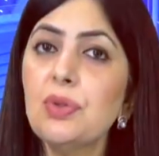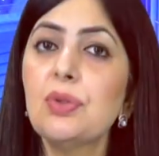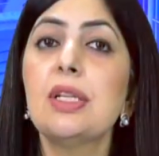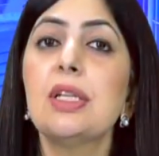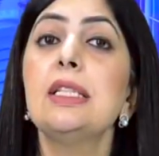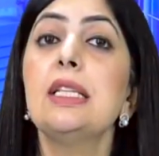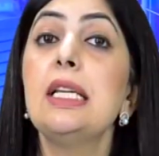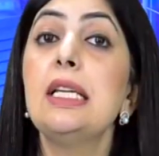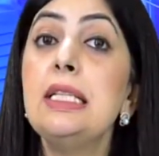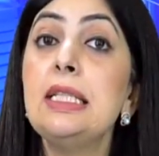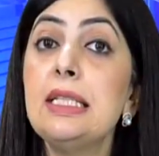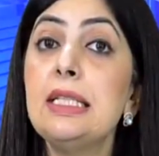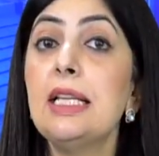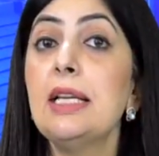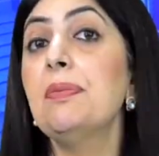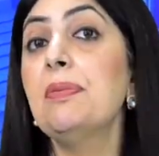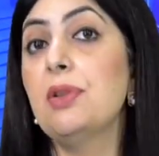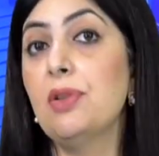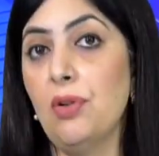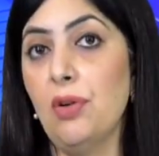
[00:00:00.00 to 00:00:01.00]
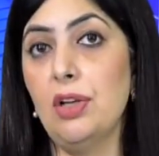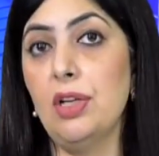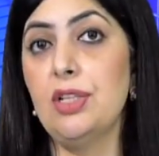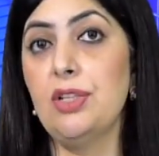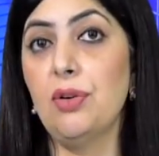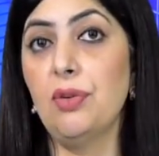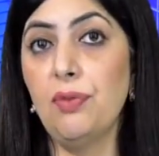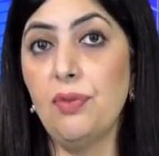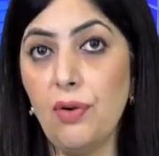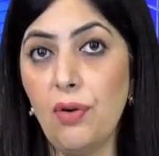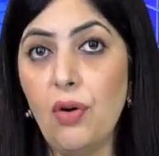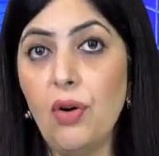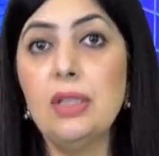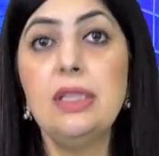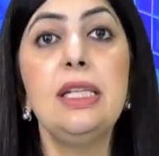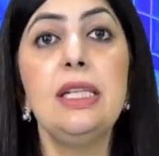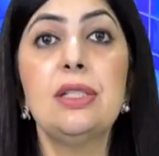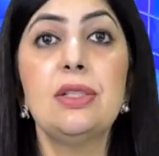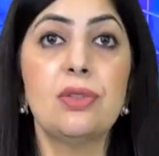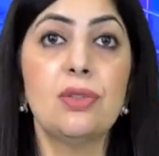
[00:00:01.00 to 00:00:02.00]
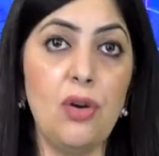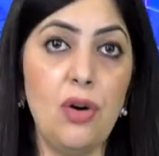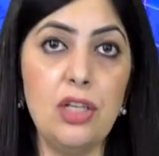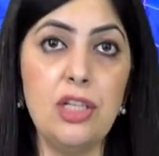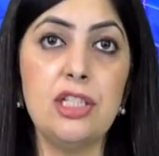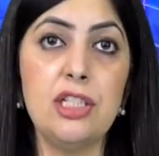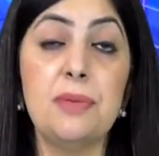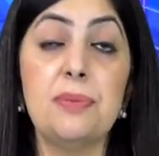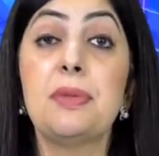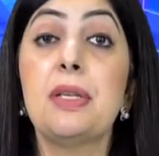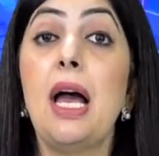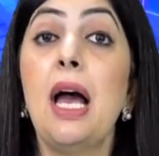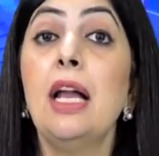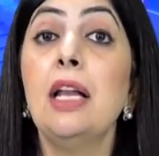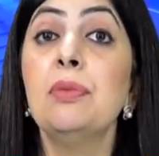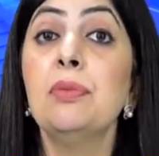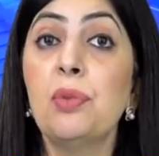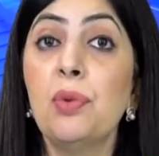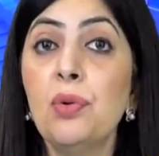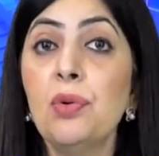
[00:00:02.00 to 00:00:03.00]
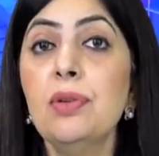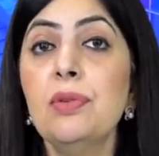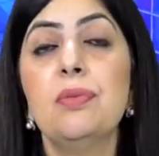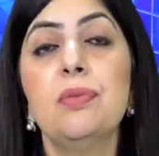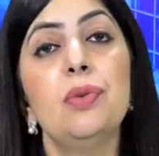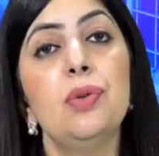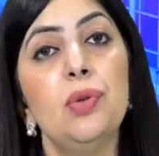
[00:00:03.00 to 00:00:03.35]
to get in-depth knowledge of all these scholarships and more,